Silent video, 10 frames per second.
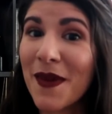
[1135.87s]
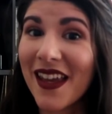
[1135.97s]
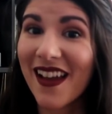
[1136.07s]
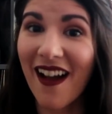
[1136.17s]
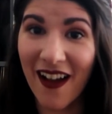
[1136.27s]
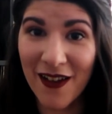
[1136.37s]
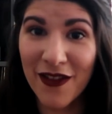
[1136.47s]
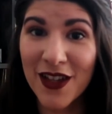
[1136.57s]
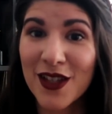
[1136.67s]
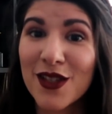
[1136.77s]
speaking
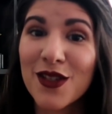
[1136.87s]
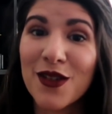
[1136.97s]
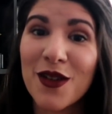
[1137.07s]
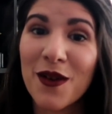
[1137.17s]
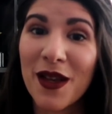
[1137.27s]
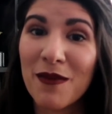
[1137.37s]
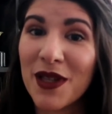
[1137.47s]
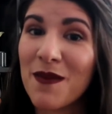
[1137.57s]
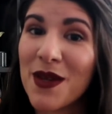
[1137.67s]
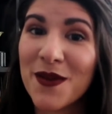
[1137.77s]
of the Studio
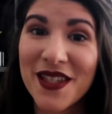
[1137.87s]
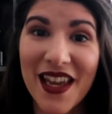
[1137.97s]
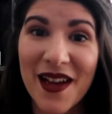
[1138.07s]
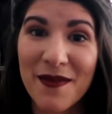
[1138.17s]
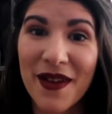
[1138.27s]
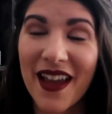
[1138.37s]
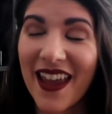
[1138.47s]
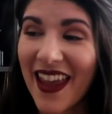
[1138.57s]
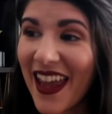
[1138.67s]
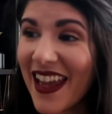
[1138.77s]
Ghibli Museum,
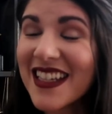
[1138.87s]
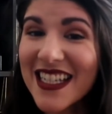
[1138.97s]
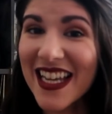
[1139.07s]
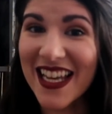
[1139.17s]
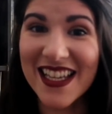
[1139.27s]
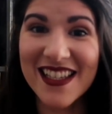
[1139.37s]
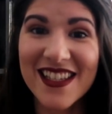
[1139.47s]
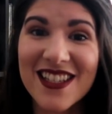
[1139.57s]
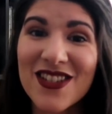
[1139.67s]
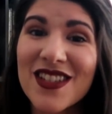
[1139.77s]
it
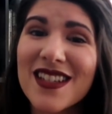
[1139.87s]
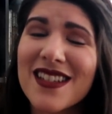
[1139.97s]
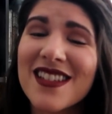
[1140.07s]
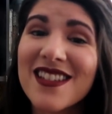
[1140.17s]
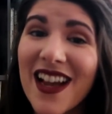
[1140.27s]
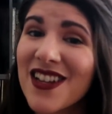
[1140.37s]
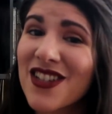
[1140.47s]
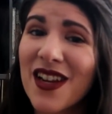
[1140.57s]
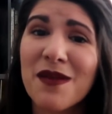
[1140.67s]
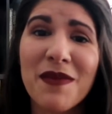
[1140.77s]
is just
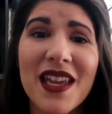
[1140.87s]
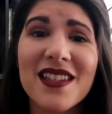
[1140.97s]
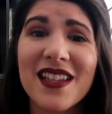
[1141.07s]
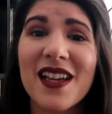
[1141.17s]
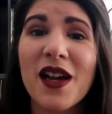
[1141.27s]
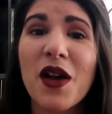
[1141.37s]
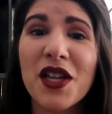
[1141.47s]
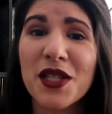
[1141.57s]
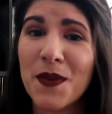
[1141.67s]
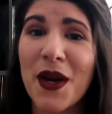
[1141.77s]
such an amazing
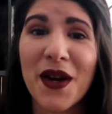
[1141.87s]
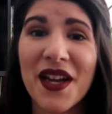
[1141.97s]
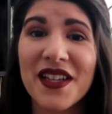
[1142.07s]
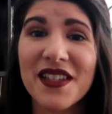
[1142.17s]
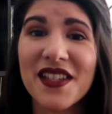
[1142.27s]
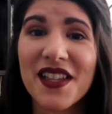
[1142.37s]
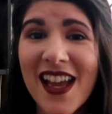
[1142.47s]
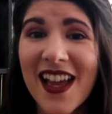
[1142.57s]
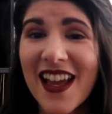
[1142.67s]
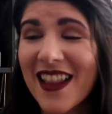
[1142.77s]

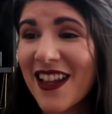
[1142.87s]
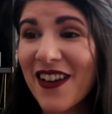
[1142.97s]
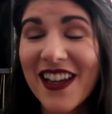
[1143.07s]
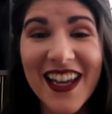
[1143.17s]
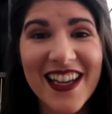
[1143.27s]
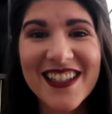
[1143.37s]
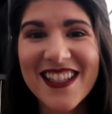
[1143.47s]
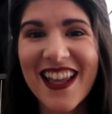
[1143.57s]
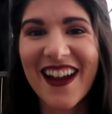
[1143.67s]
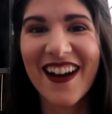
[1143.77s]
experience. There are kids